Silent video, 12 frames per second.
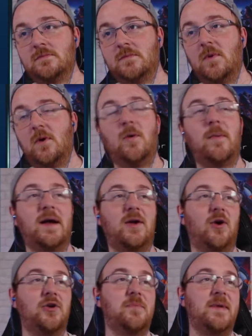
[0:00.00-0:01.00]
Oh my
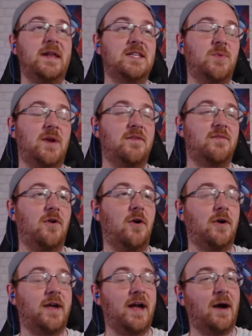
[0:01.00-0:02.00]
god, a minute 24.
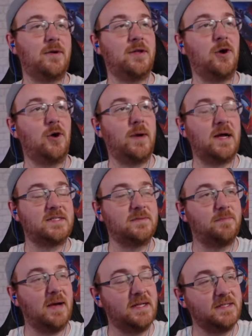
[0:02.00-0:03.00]
Get out your notepads and
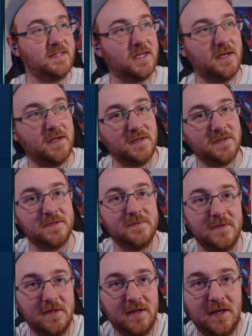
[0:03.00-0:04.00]
pens, girls.
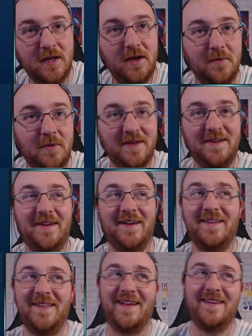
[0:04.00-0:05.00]

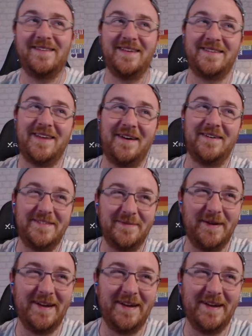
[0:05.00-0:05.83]
This is going to be a